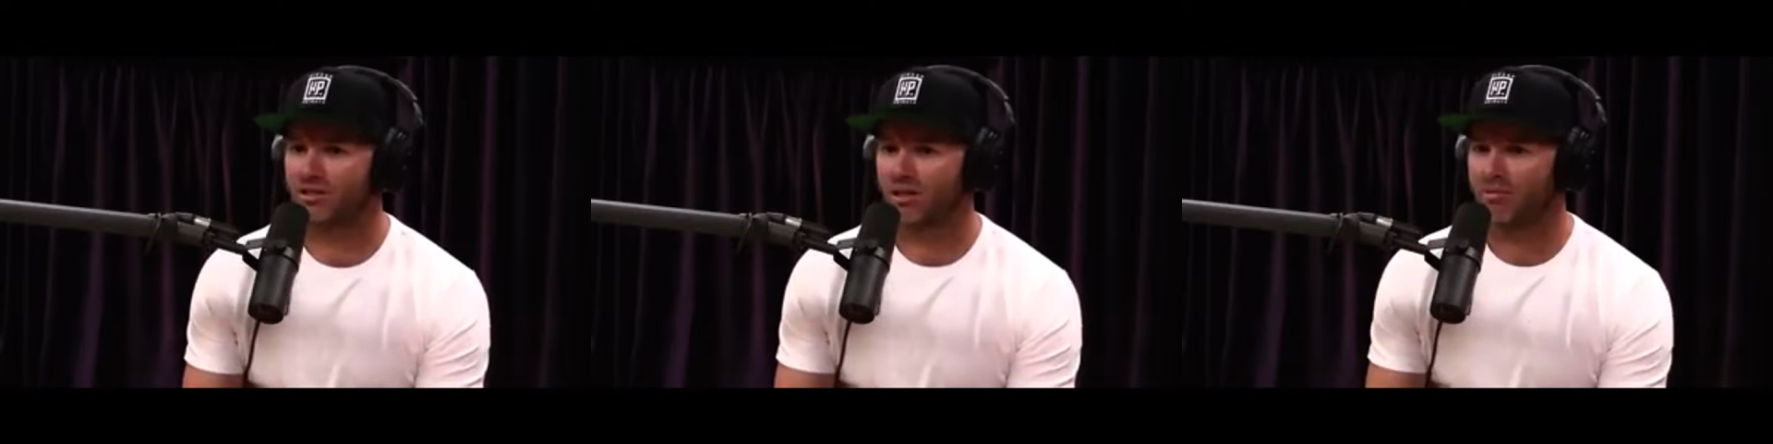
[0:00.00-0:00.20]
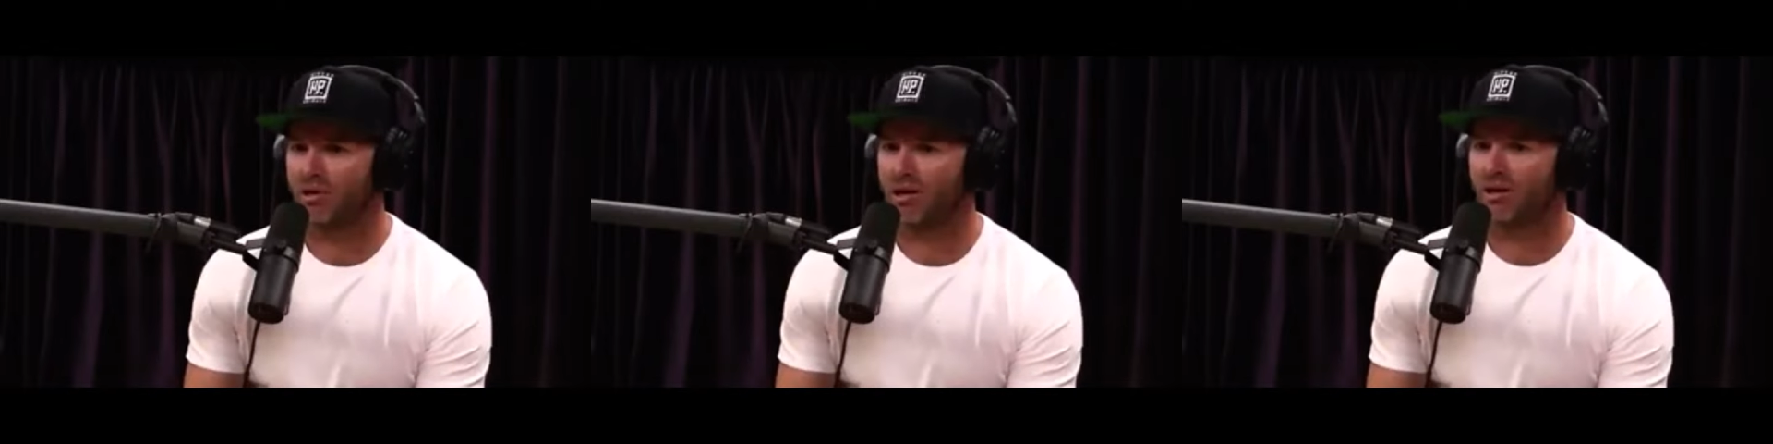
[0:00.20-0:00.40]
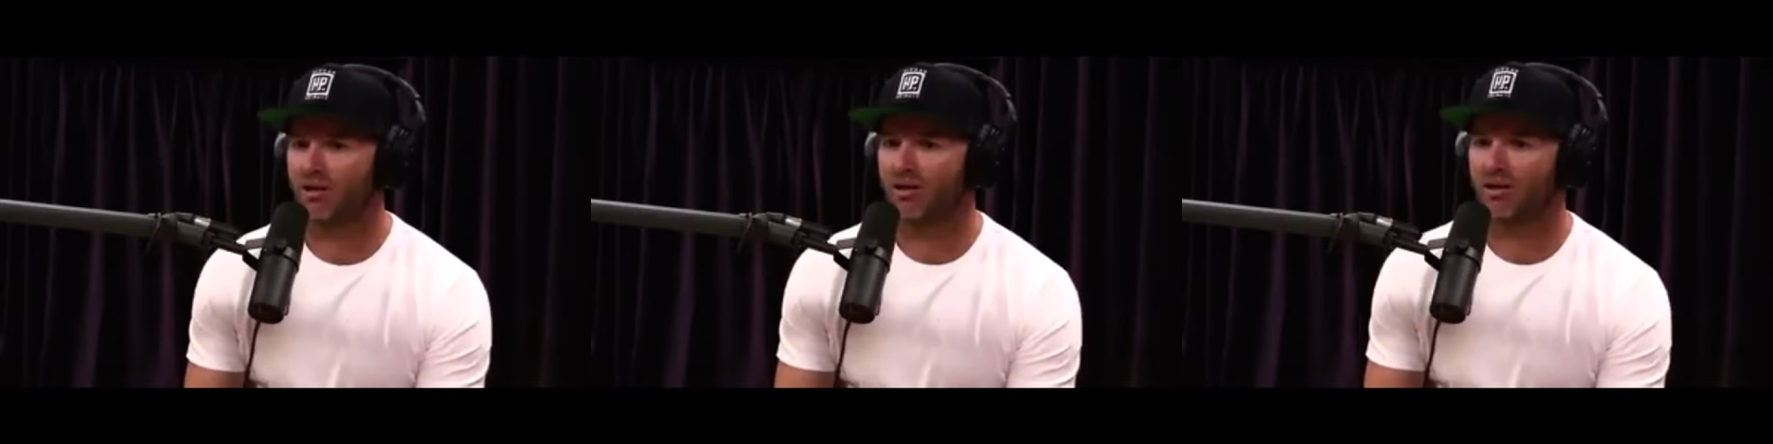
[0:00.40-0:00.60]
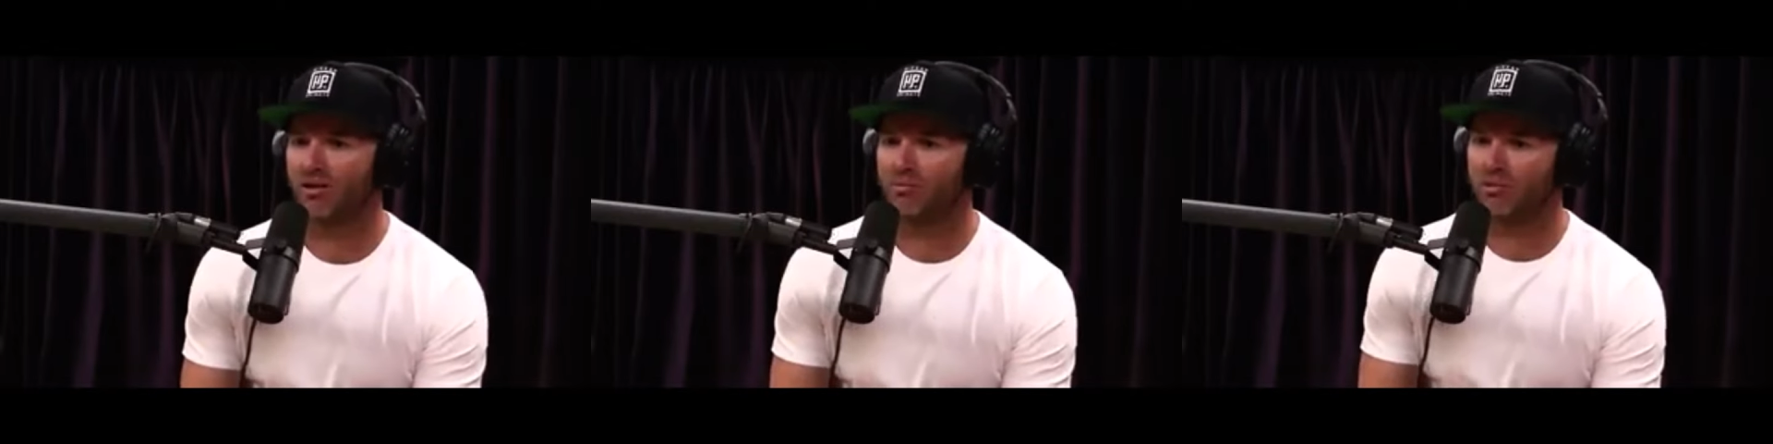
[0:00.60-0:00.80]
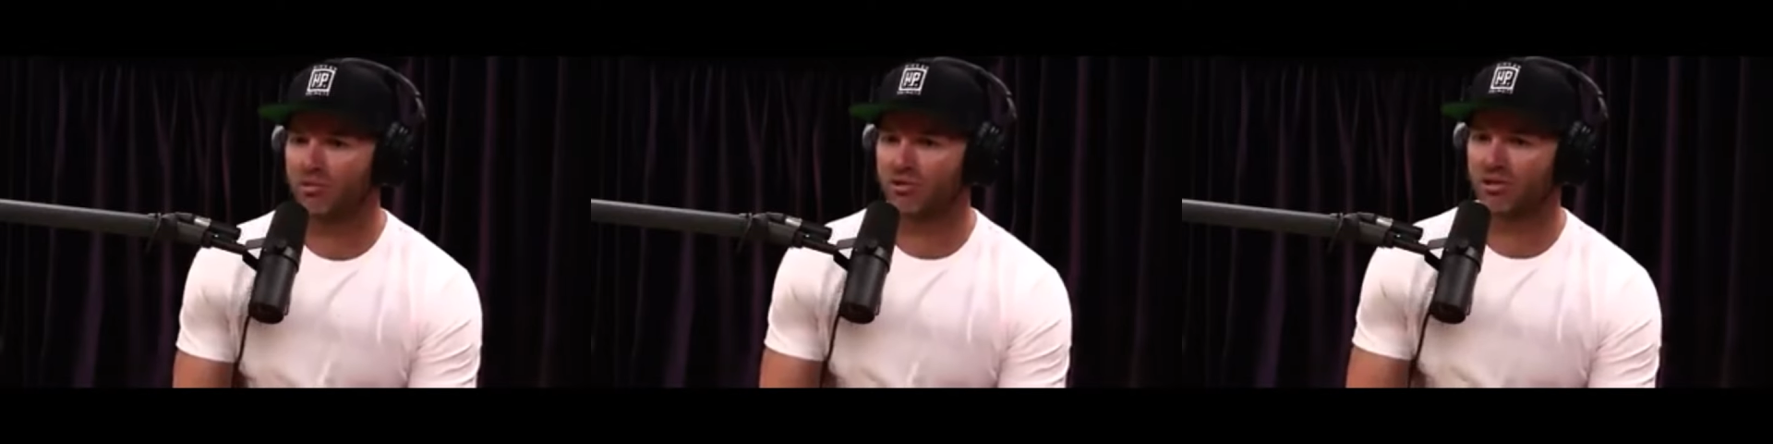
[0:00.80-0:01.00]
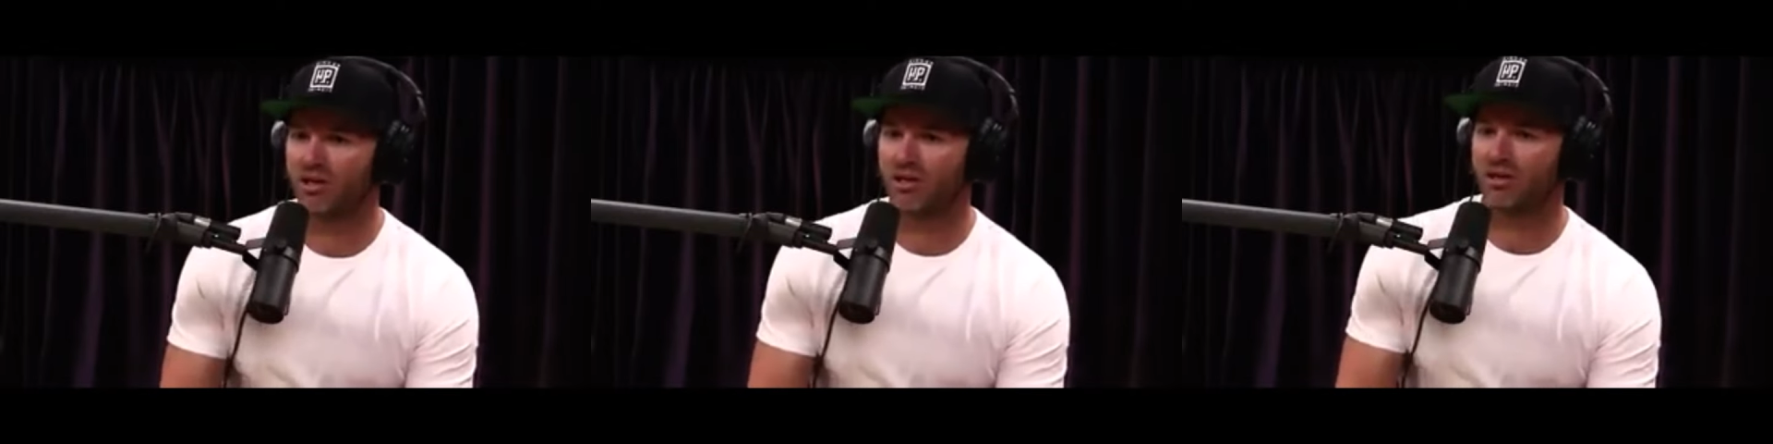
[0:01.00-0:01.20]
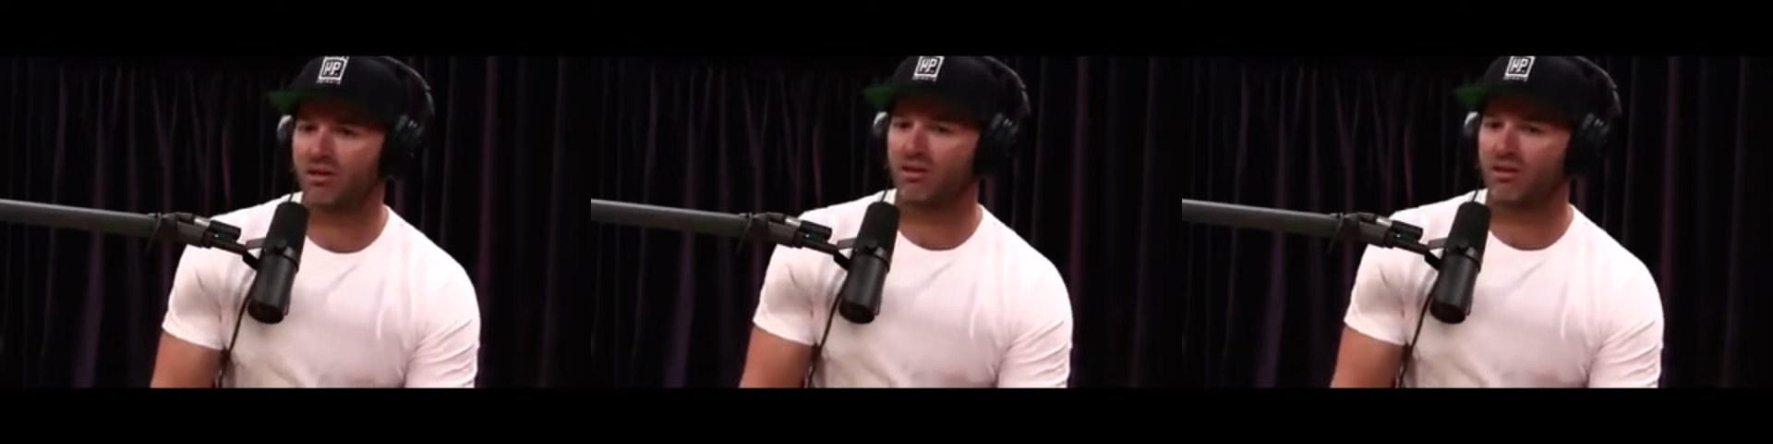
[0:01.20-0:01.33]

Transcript: about a lot of the bush tucker,